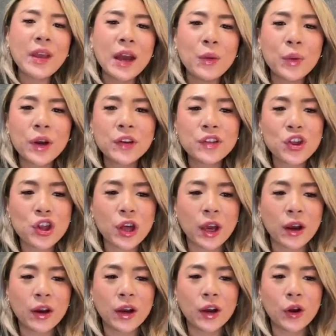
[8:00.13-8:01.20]
I wanted to
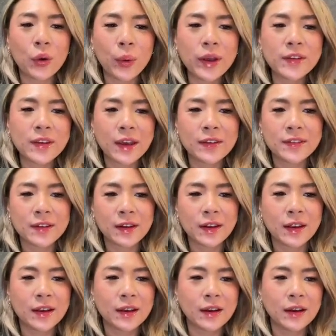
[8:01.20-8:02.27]
share a quick case
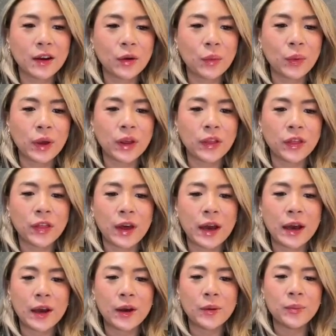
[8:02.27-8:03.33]
study here with
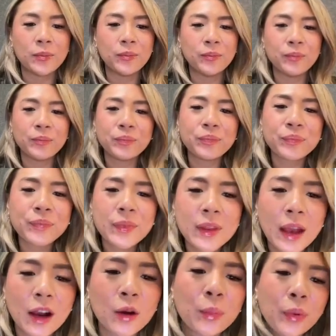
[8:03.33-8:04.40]

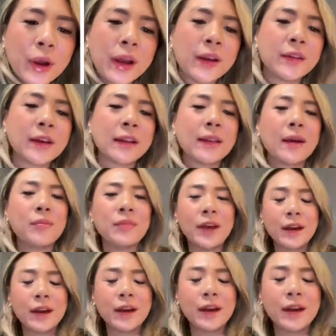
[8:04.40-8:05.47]
our brand
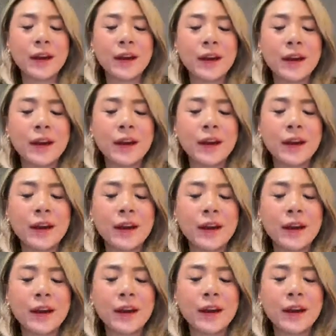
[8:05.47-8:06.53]
Glamnetic, one of the brands that we
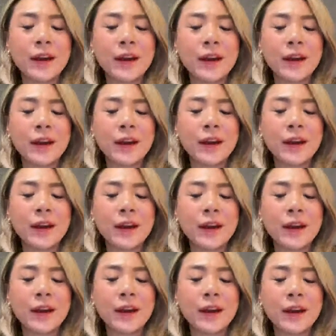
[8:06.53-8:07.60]
support today.
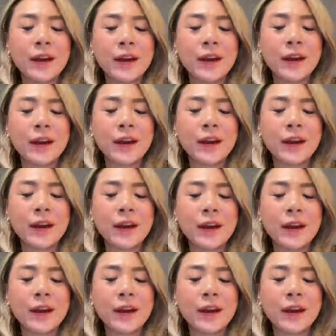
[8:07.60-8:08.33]
So they actually took